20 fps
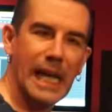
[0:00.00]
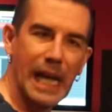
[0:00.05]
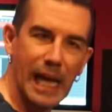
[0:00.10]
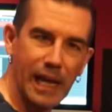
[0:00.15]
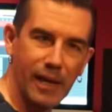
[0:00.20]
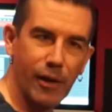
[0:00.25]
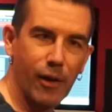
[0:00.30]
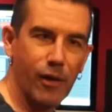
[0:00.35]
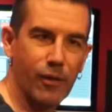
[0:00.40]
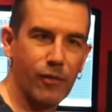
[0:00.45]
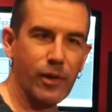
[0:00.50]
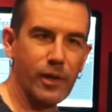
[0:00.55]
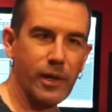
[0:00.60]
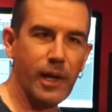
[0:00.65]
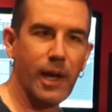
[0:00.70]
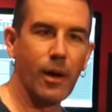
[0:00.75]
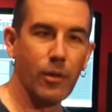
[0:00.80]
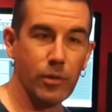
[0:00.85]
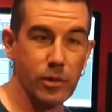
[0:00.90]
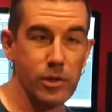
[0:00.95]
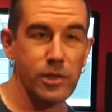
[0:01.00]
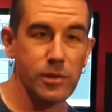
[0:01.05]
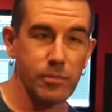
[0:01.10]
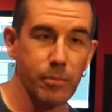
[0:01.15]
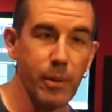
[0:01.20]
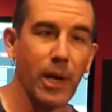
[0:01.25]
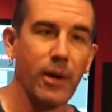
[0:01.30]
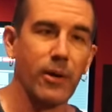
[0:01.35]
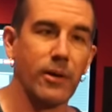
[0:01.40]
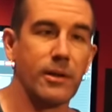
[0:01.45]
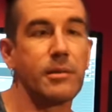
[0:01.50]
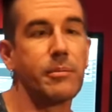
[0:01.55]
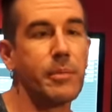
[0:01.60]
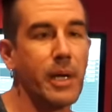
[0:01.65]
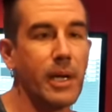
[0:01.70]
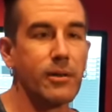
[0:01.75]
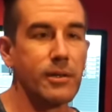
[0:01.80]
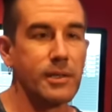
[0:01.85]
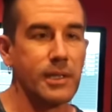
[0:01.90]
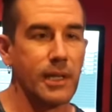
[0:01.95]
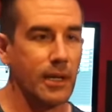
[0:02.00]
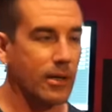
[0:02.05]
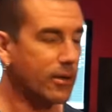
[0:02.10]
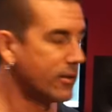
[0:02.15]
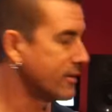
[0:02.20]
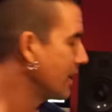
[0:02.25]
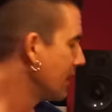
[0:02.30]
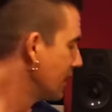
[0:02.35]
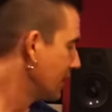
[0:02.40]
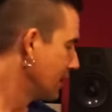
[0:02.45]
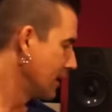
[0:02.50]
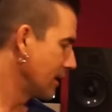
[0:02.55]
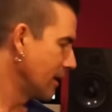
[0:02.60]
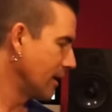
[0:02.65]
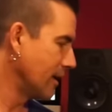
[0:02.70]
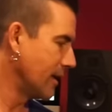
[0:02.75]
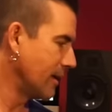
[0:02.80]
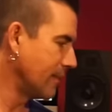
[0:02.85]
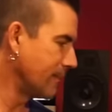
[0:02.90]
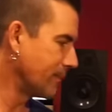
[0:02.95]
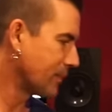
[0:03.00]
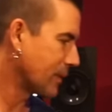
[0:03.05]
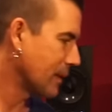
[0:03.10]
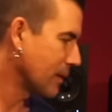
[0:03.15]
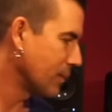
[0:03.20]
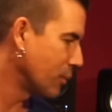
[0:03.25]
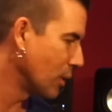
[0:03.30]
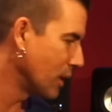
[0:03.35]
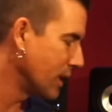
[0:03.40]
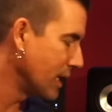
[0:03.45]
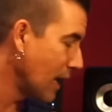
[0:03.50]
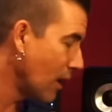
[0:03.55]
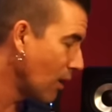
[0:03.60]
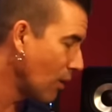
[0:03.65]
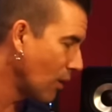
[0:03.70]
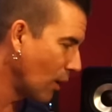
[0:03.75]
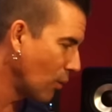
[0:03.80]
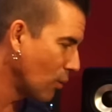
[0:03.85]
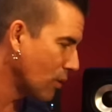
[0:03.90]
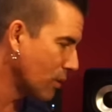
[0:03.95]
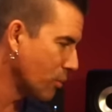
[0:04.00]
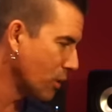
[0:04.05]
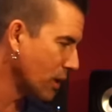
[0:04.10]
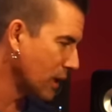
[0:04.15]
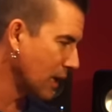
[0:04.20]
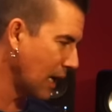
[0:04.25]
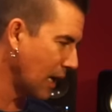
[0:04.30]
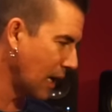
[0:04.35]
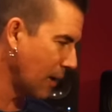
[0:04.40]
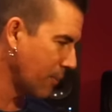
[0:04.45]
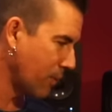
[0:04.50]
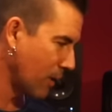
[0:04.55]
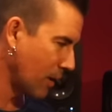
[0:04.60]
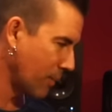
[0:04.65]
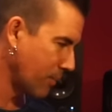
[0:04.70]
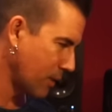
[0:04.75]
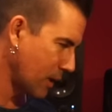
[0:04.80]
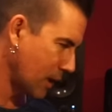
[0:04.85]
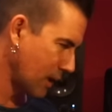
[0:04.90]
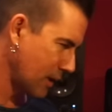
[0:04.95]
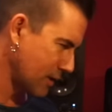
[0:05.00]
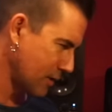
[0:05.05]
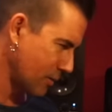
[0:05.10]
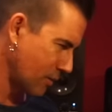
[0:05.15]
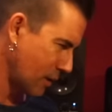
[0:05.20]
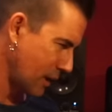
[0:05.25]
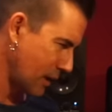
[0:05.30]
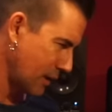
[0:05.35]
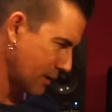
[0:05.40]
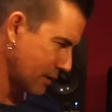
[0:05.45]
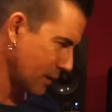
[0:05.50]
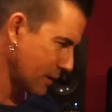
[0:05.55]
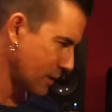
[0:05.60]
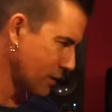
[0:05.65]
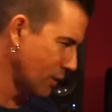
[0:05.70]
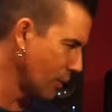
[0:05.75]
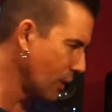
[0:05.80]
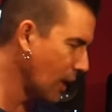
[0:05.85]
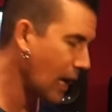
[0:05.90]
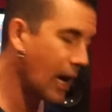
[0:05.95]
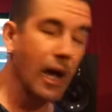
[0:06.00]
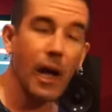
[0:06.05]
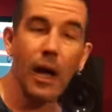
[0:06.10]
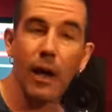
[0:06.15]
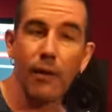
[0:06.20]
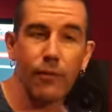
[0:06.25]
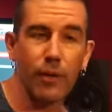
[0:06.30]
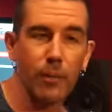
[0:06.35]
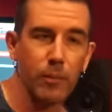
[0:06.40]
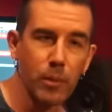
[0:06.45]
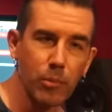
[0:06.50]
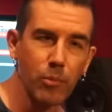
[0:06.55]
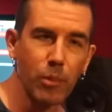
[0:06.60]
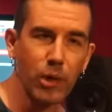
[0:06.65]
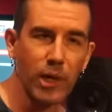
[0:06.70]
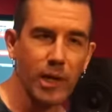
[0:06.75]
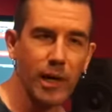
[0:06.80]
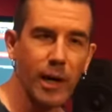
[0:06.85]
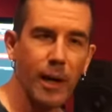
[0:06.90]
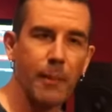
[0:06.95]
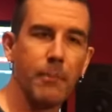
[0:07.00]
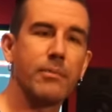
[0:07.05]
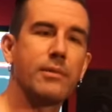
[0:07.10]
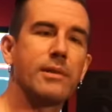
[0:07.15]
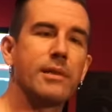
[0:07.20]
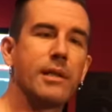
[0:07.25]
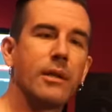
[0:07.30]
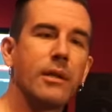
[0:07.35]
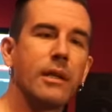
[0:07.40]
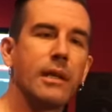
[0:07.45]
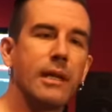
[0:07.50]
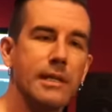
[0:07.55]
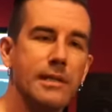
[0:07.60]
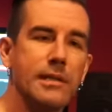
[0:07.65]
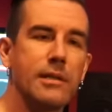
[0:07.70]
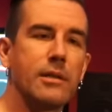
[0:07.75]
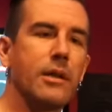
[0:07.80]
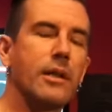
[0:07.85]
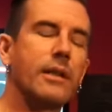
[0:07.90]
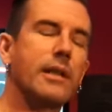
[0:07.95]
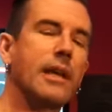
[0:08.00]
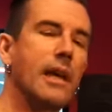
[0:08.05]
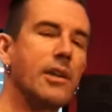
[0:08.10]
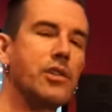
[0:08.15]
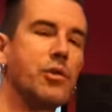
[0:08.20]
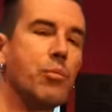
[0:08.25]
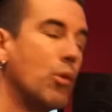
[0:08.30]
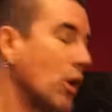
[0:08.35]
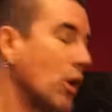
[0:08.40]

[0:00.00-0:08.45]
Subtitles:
gain out of it now, which is better. It's a better sound. But now I want to bring the amp up. Okay, so right now it's on 2.5. I'm going to bring it up till it's on the edge of